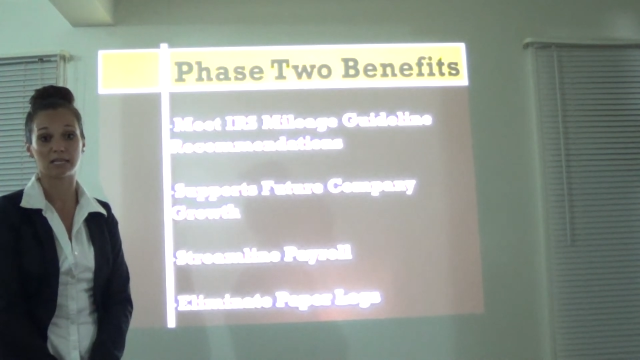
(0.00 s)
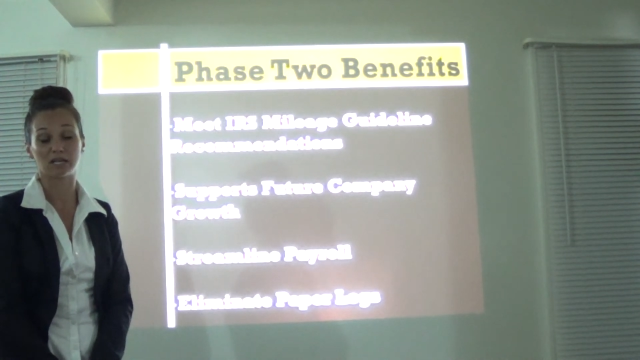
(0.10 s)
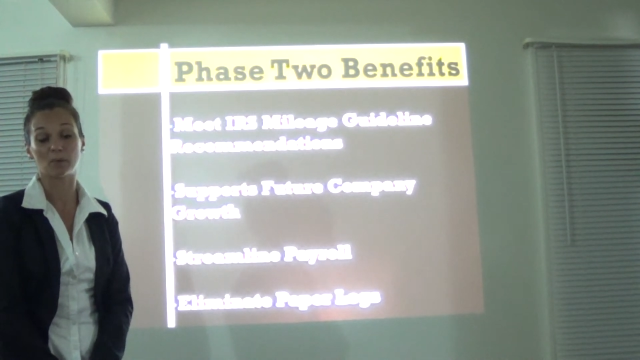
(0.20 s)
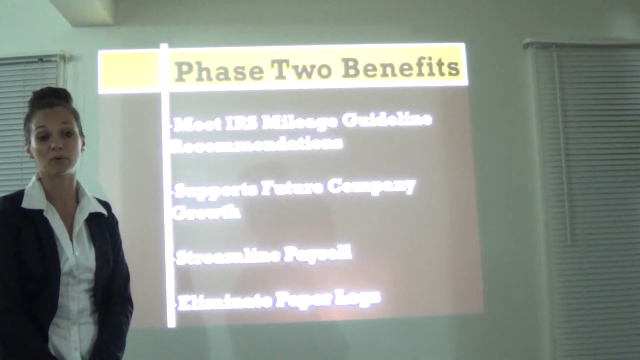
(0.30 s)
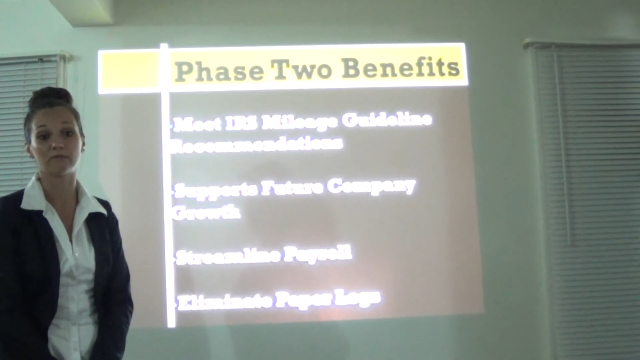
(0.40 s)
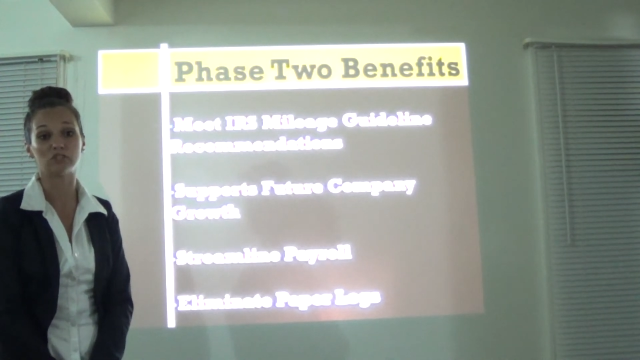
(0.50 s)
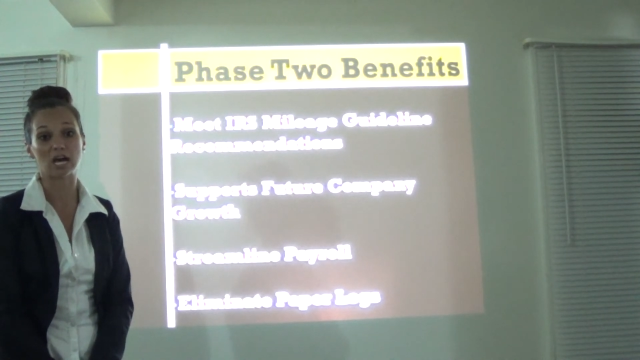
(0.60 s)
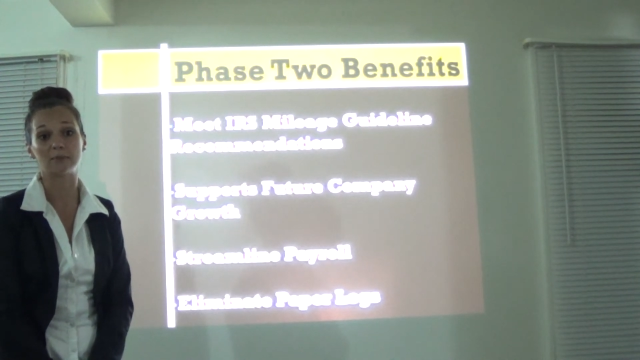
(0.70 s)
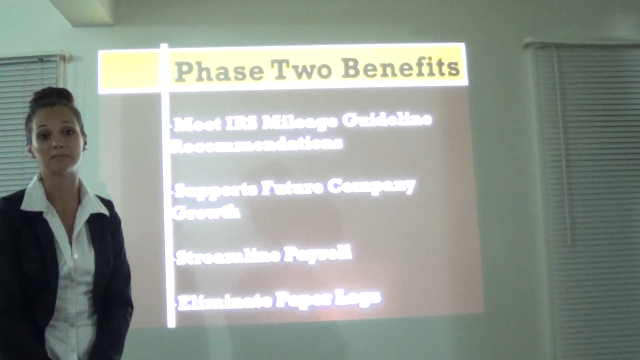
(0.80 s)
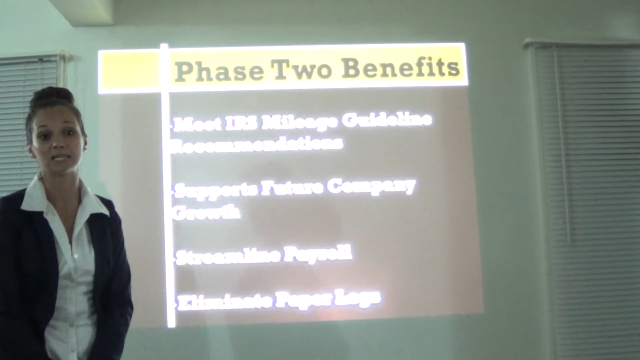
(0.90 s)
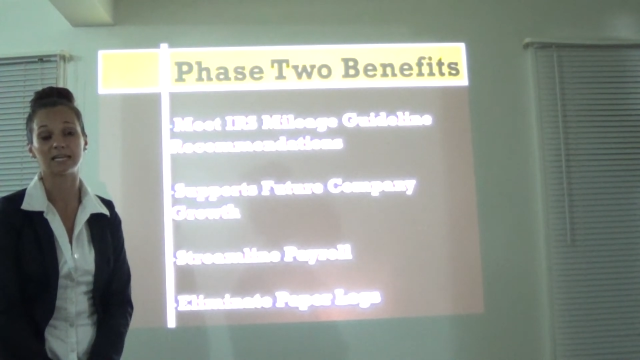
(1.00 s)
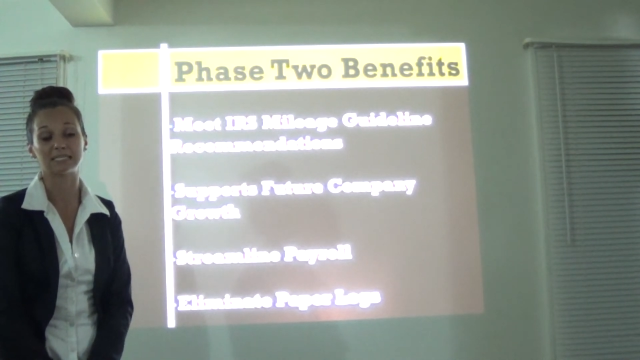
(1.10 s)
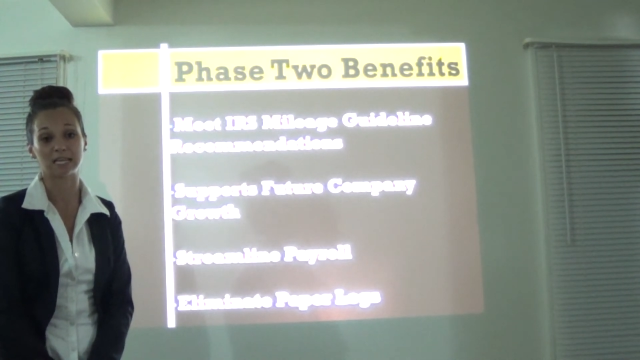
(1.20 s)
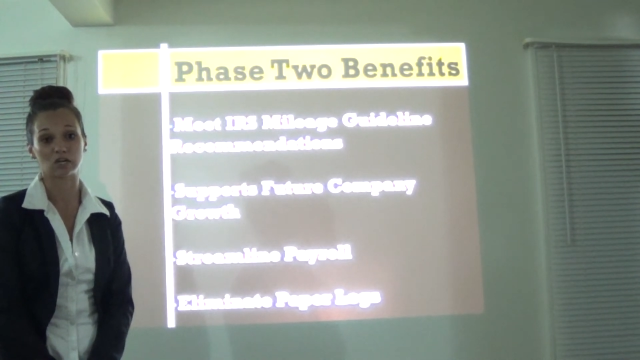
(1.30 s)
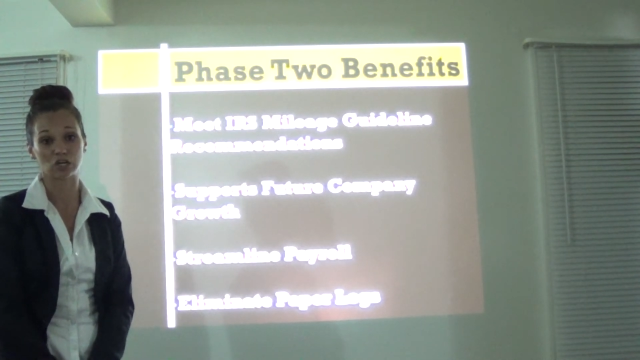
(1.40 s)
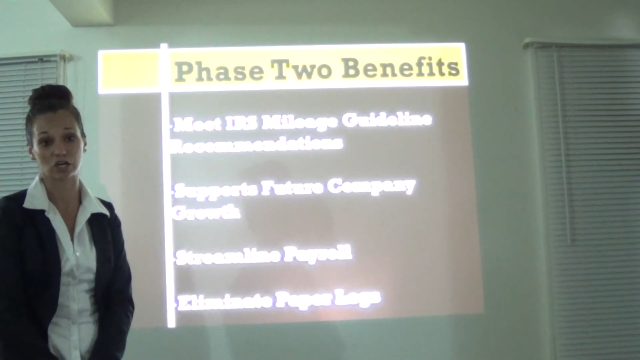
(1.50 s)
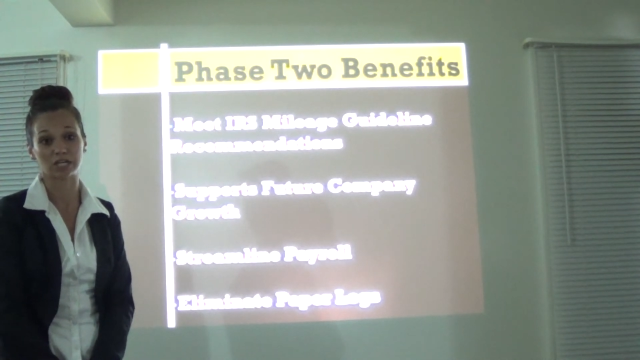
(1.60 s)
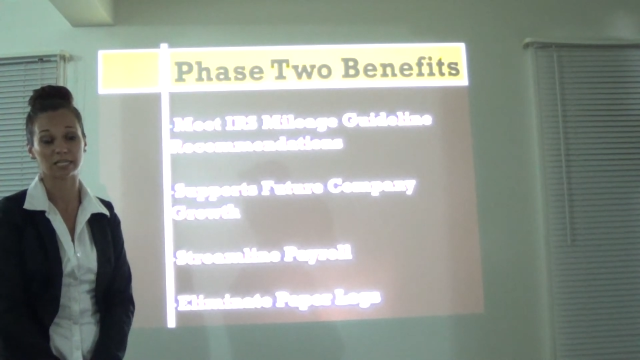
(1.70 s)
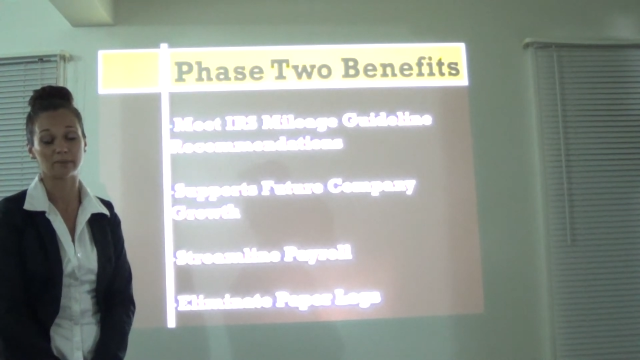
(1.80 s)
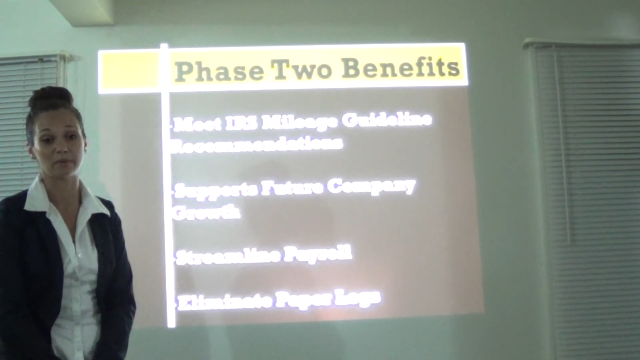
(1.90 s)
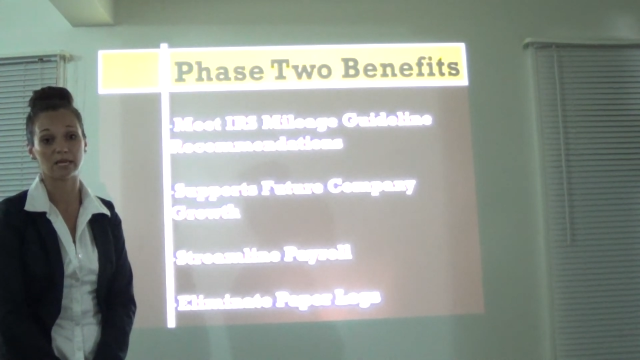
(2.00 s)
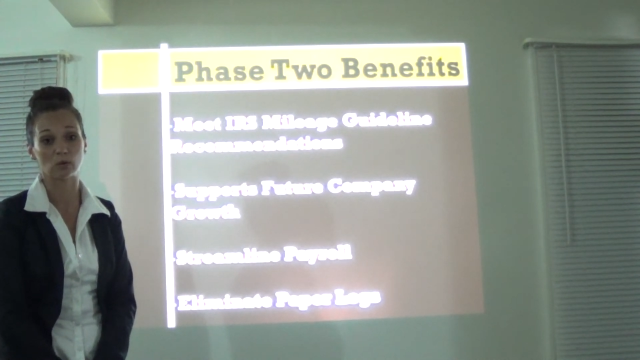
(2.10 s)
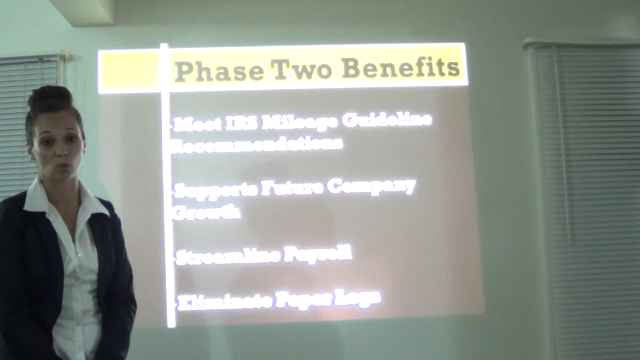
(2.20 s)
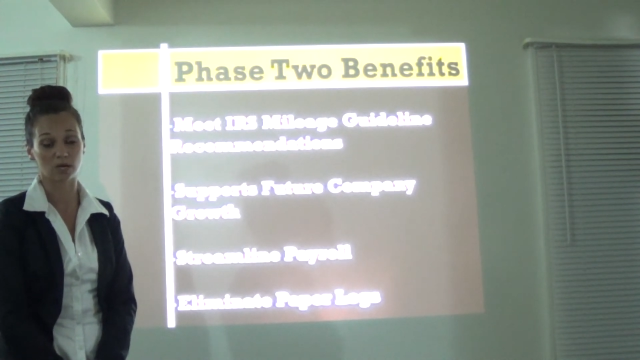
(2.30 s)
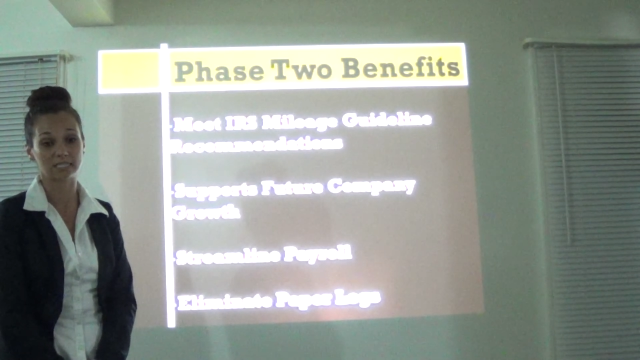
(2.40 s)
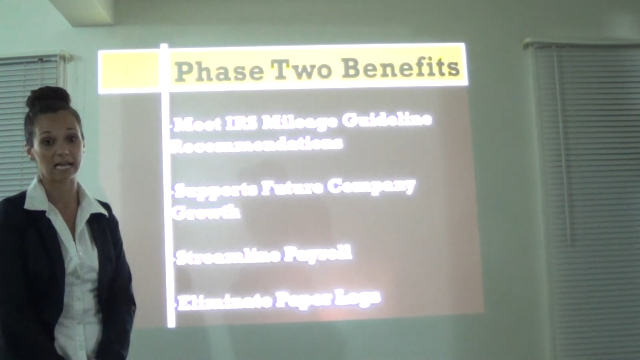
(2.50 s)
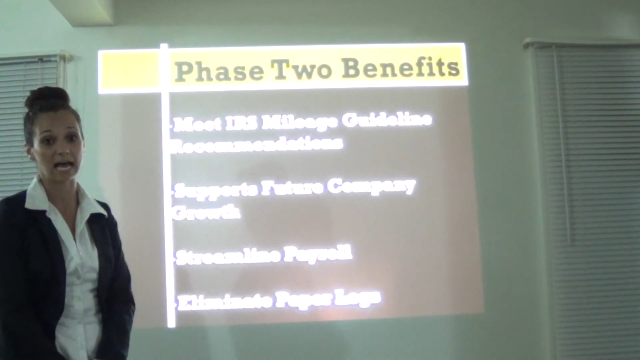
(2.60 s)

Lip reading: the number of job sites that are currently being worked